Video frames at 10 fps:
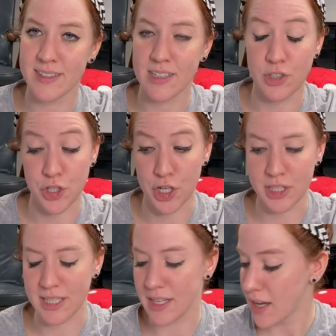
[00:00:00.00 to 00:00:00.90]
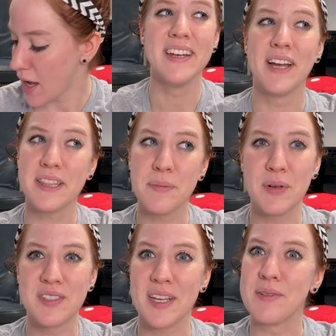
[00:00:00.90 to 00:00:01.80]
is chunky. Not the
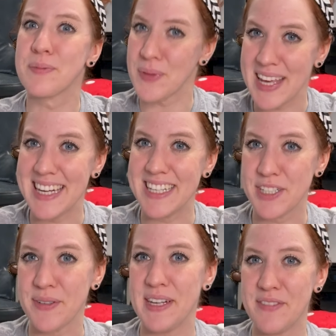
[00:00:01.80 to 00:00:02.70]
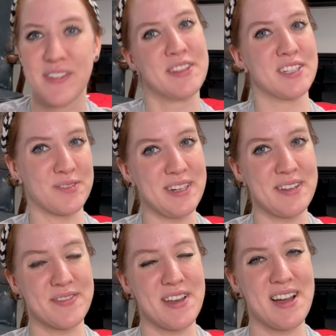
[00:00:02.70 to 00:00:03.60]
books I was planning to read for this
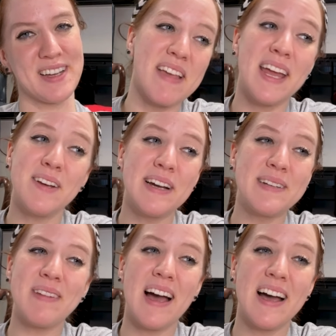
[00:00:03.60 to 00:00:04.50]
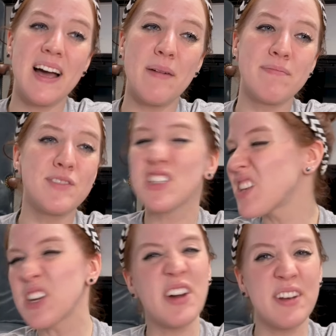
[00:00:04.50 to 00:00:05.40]
reading vlog. Anyway, just
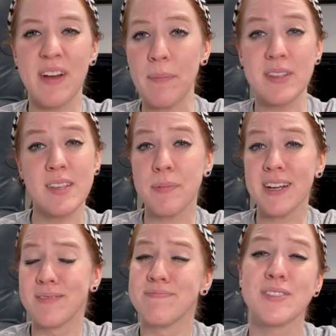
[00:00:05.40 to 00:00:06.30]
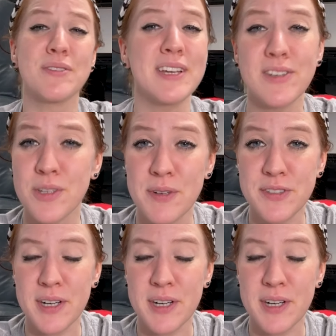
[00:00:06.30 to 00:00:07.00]
gonna go ahead and wrap this up here. So thank you so much for